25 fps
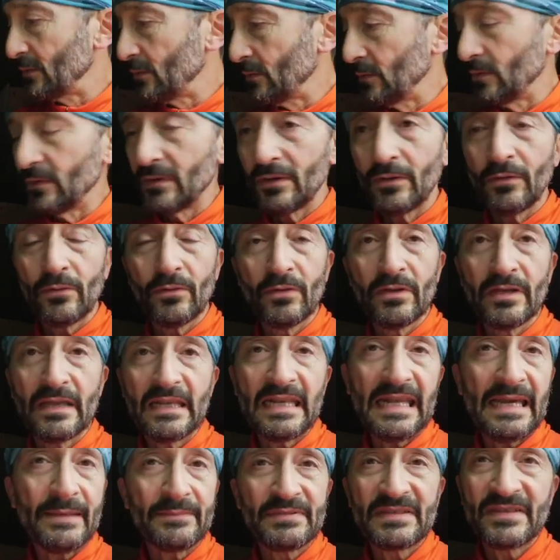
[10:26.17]
All the
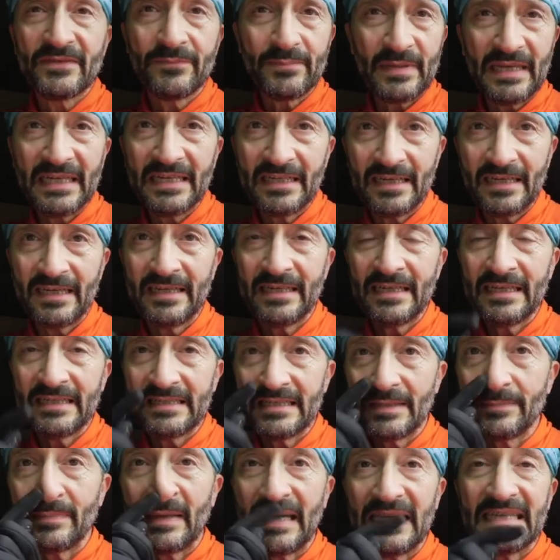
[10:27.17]
laps have been at an
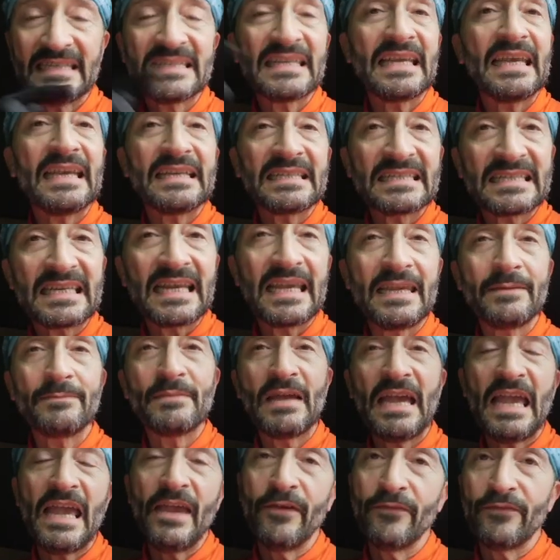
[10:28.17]
easy pace,
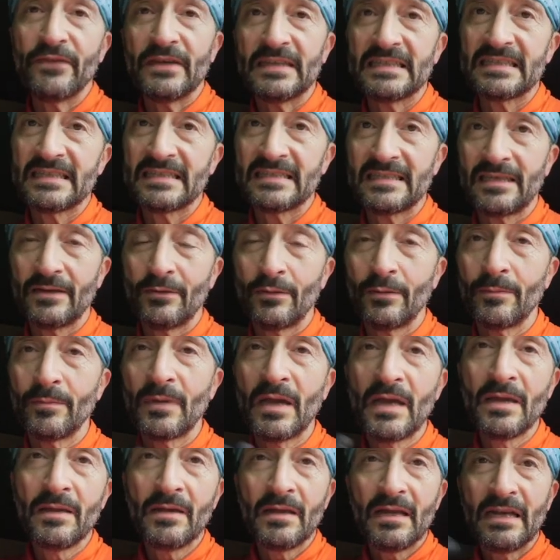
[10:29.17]
same effort. So I'm
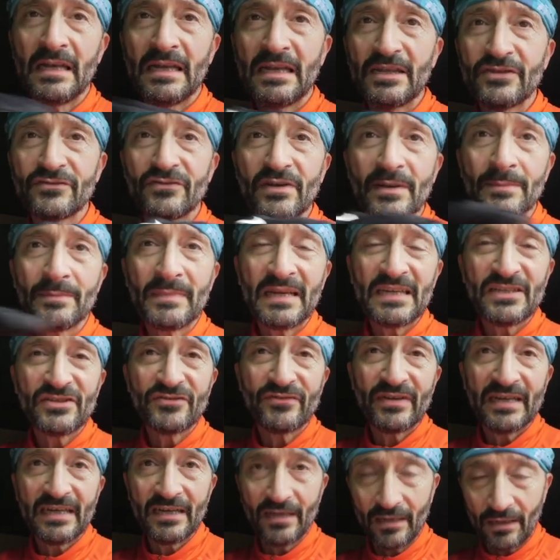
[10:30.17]
literally
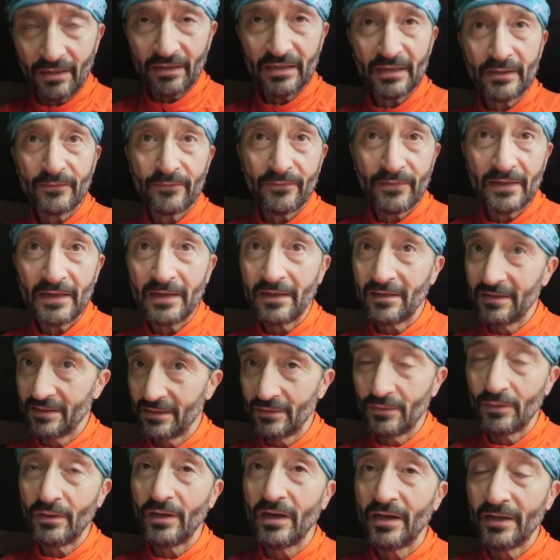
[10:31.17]
measuring like for
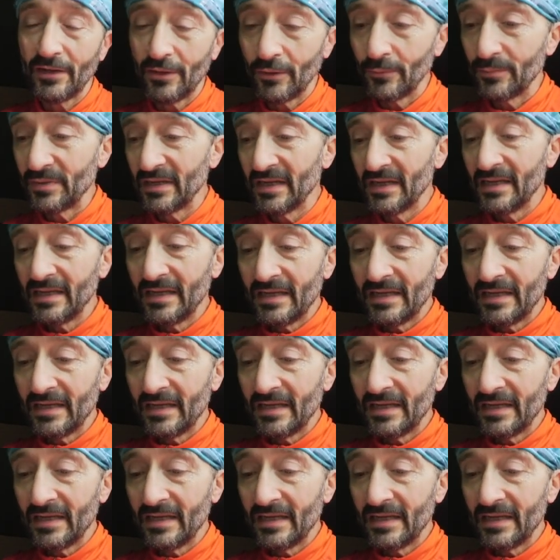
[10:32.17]
like, I hope.